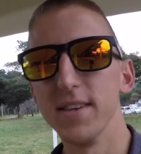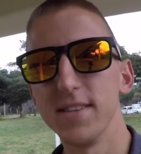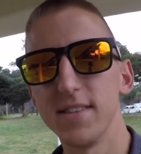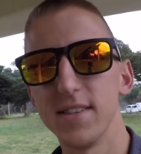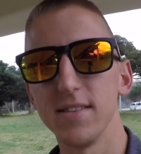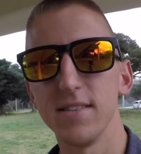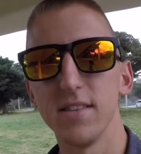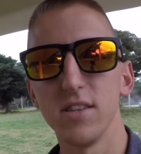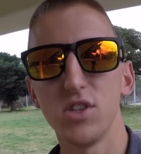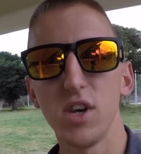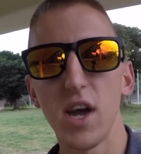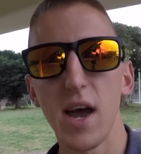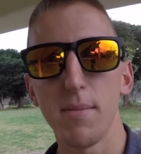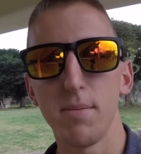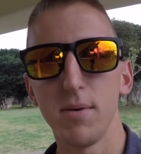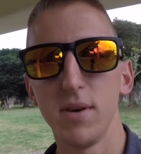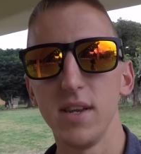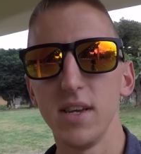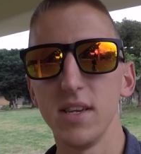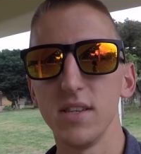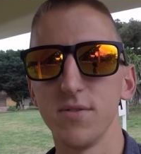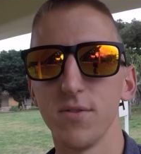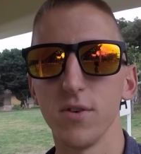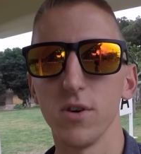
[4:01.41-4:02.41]
but this is the
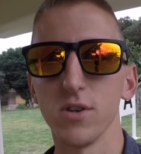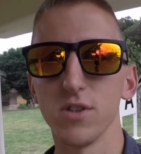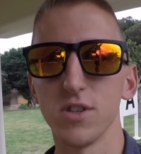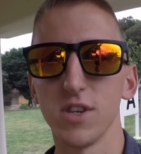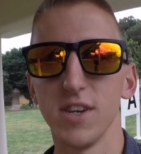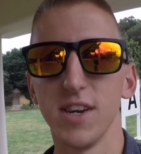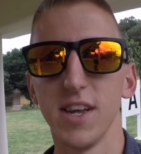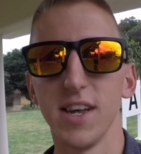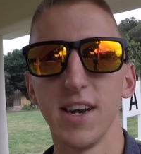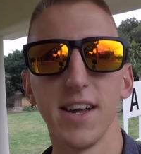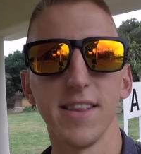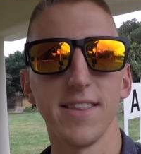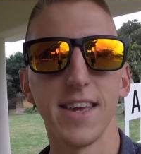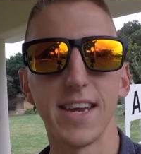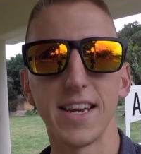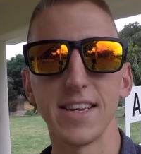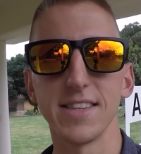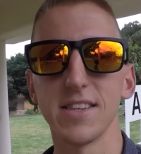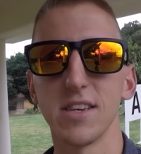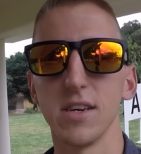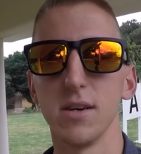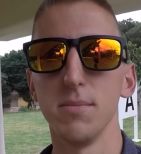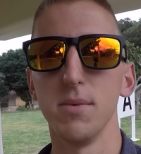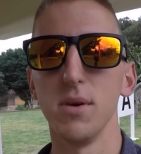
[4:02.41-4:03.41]
Japanese version, and I
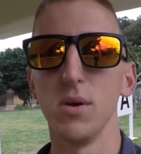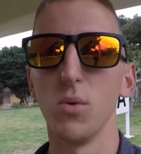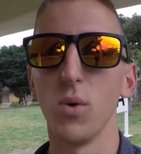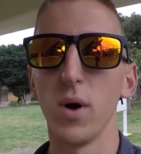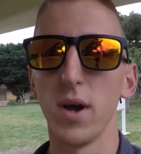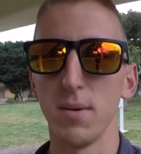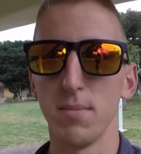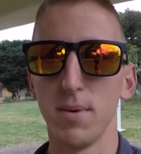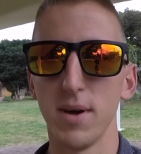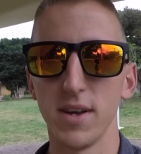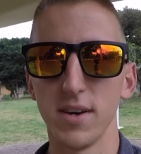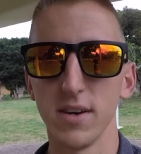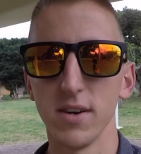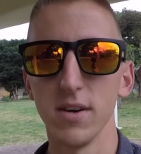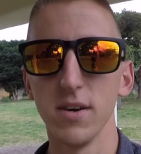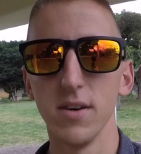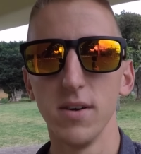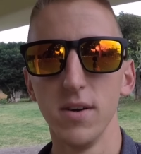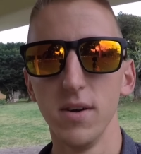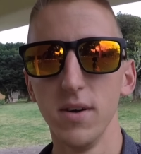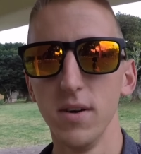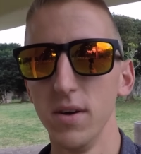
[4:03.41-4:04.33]
think it's going to be way better.